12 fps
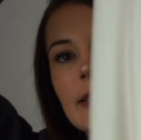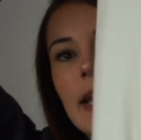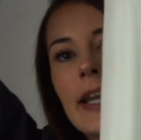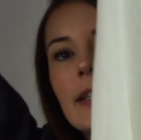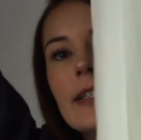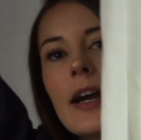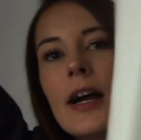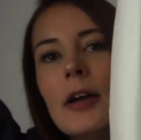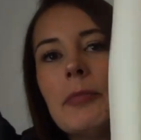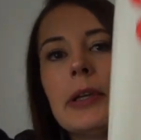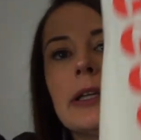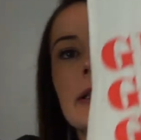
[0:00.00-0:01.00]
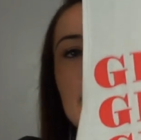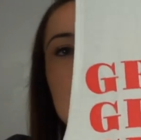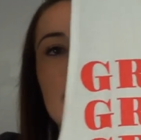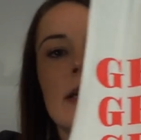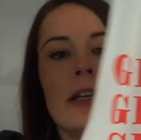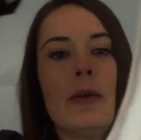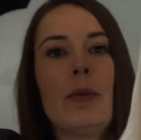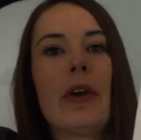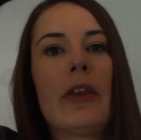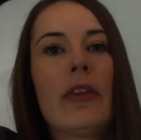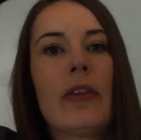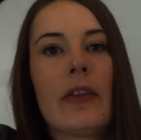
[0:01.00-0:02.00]
tank top
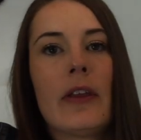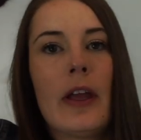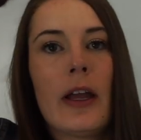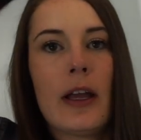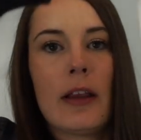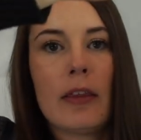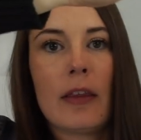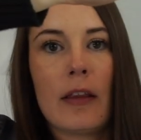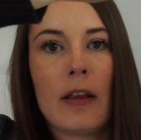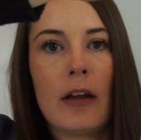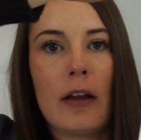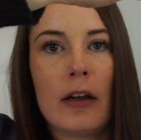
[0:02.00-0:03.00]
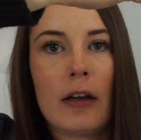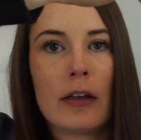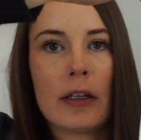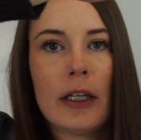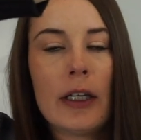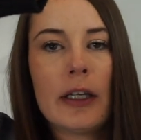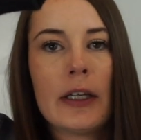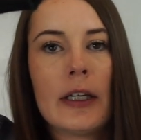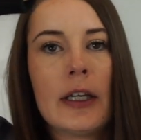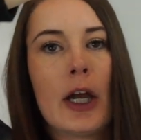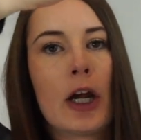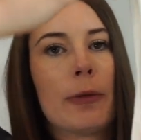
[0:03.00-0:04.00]
with long
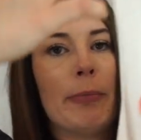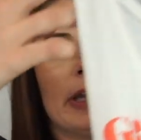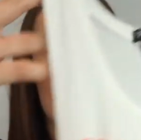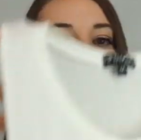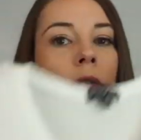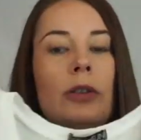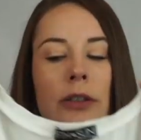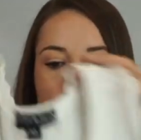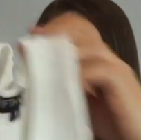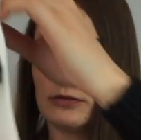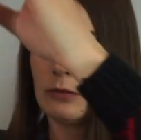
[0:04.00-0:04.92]
armpit holes.